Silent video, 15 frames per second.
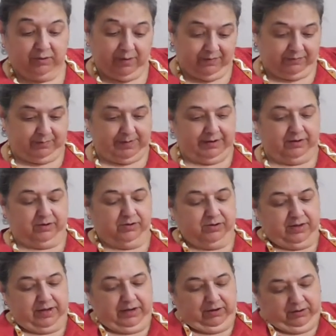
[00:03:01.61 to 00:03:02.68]
a waffle maker so
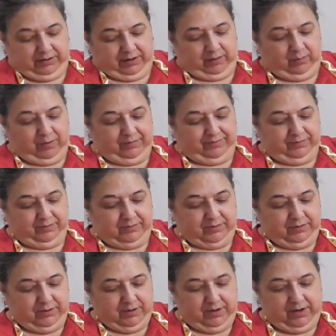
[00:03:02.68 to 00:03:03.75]
they look like waffles.
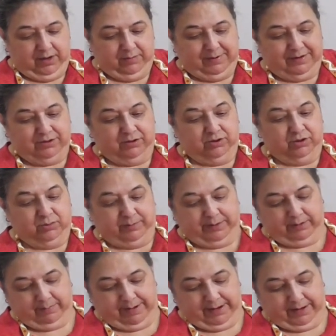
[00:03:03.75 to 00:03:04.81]
Otherwise, they're just
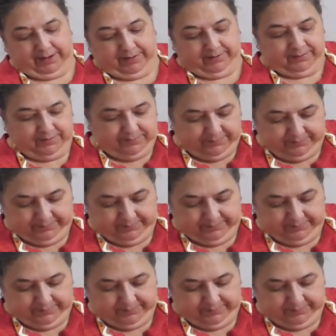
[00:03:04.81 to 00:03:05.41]
regular pancakes.